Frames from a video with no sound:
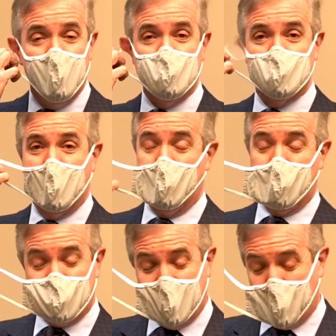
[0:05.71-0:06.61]
and it's time for
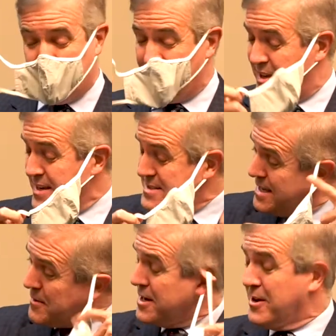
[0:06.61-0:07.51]
the top three things.
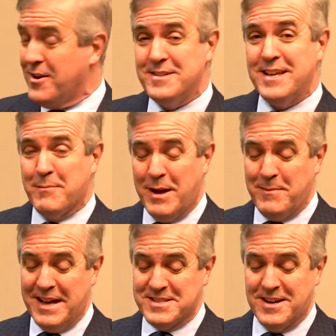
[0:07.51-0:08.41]
I'm going to go ahead and take my
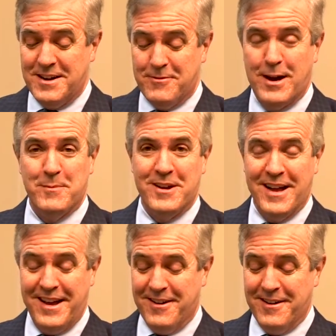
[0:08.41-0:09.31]
mask off. Robert and
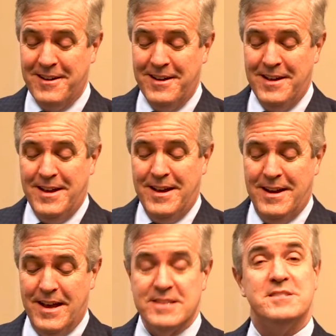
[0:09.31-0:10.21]
I are
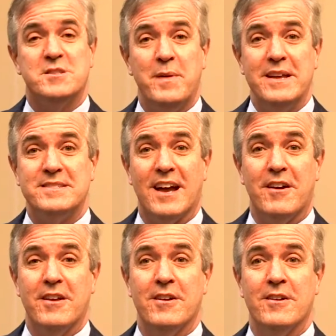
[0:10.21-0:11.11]
nice and spaced
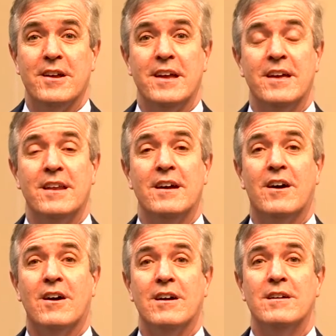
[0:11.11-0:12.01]
out here in
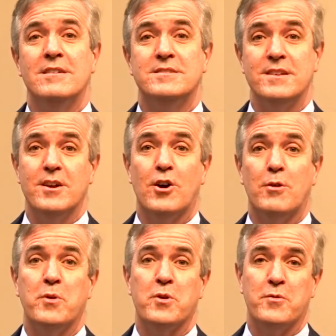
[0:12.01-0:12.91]
our City Hall
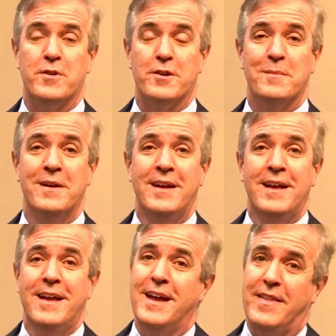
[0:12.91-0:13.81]
boardroom.
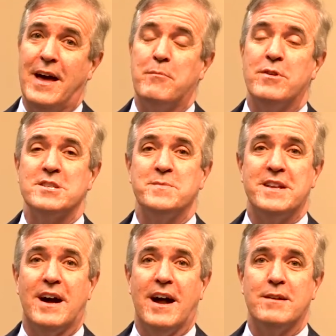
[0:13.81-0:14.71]
And that brings me
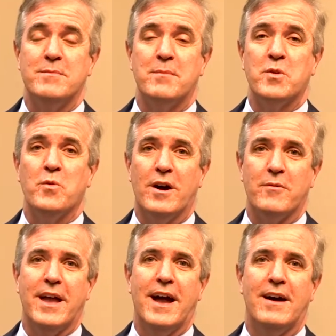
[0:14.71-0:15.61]
to item number one.
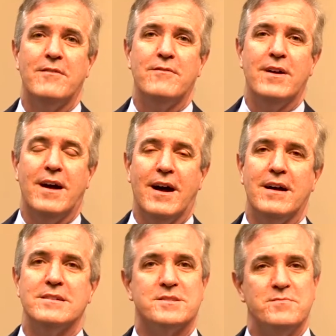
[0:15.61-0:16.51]
We have
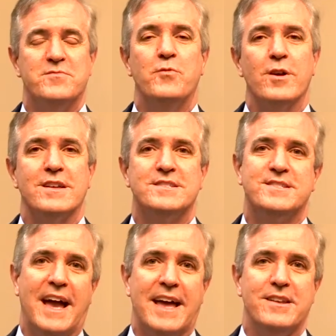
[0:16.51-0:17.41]
uh, some really
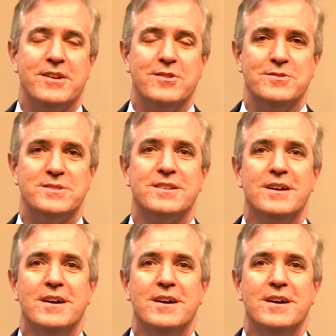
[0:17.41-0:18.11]
sad news